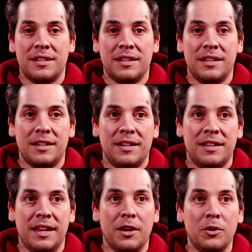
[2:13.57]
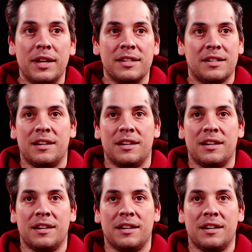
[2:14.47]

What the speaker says: the illness,